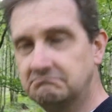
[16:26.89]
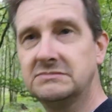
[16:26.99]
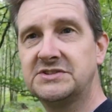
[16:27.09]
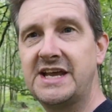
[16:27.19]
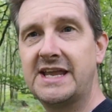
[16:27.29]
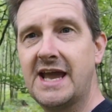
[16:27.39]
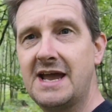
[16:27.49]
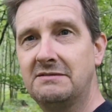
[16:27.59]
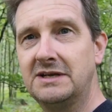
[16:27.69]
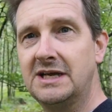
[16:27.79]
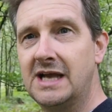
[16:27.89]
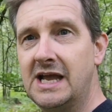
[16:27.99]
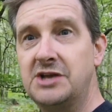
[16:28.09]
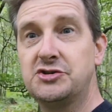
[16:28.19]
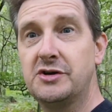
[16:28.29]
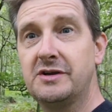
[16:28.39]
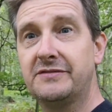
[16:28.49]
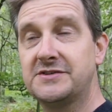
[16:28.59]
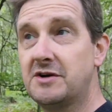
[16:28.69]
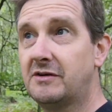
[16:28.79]
take care, enjoy your
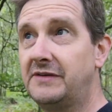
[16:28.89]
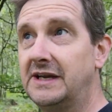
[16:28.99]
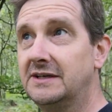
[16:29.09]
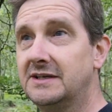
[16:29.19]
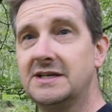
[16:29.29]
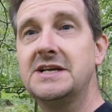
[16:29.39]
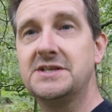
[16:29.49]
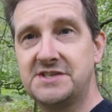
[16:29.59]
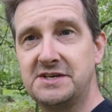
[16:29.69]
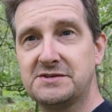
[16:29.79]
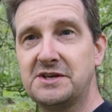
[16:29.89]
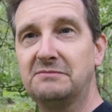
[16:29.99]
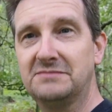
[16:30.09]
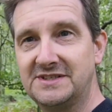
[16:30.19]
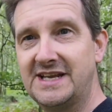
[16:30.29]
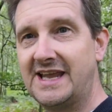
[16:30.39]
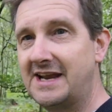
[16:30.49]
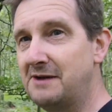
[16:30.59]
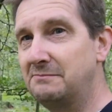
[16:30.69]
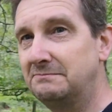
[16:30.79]
photography. See you soon. Take care now.